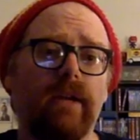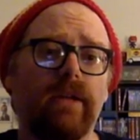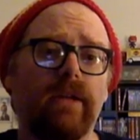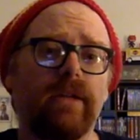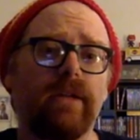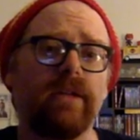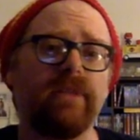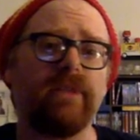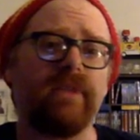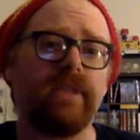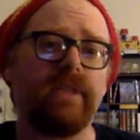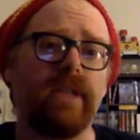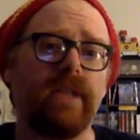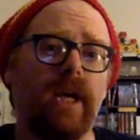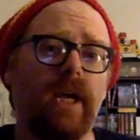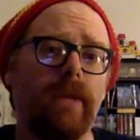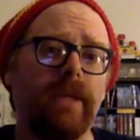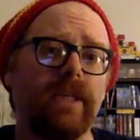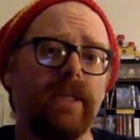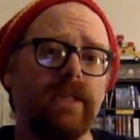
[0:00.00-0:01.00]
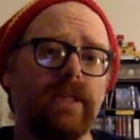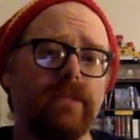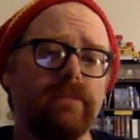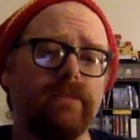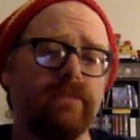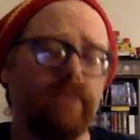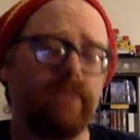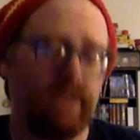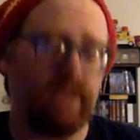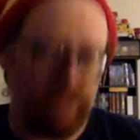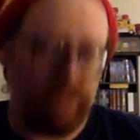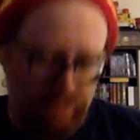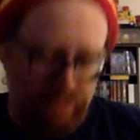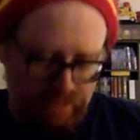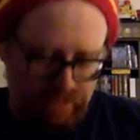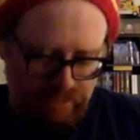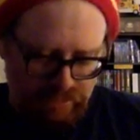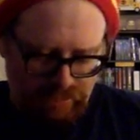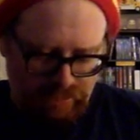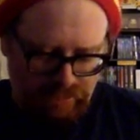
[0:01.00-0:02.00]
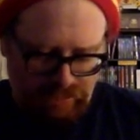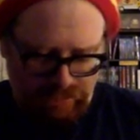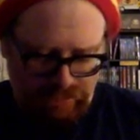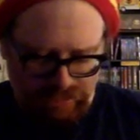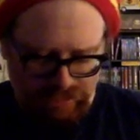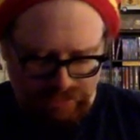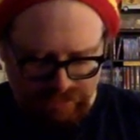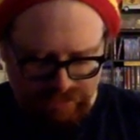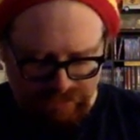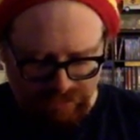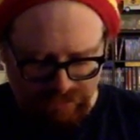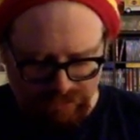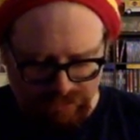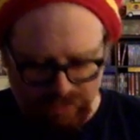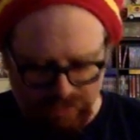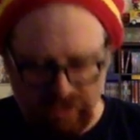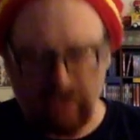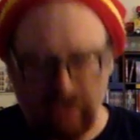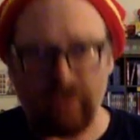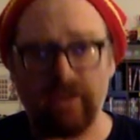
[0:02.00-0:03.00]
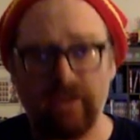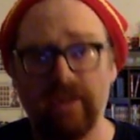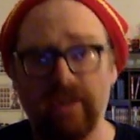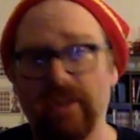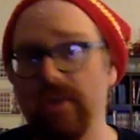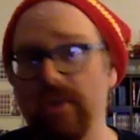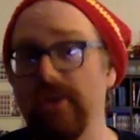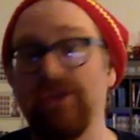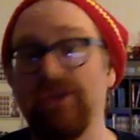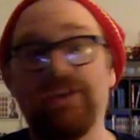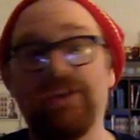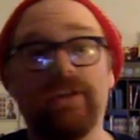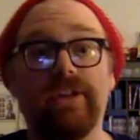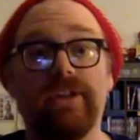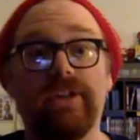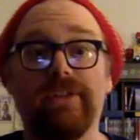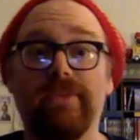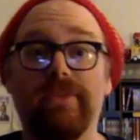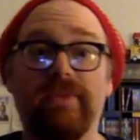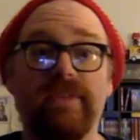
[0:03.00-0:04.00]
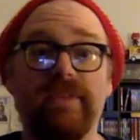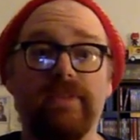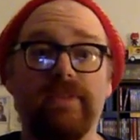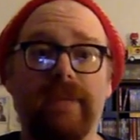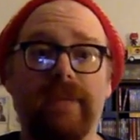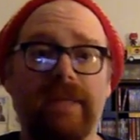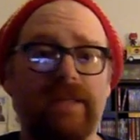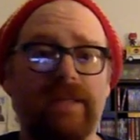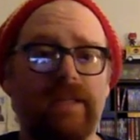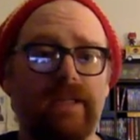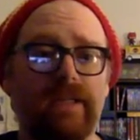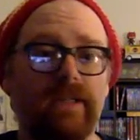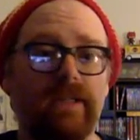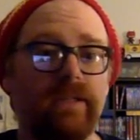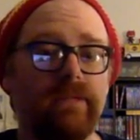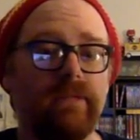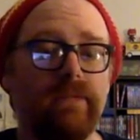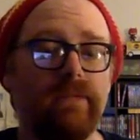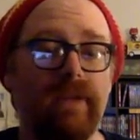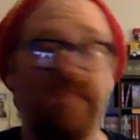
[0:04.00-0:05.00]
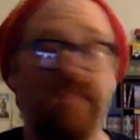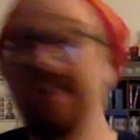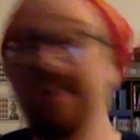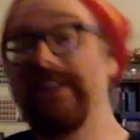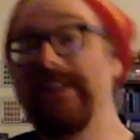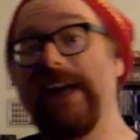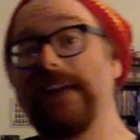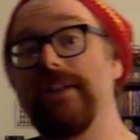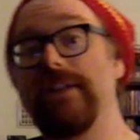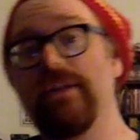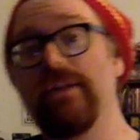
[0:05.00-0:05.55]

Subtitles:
and a fun comic, and I think a good character and a good series of movies by a fantastic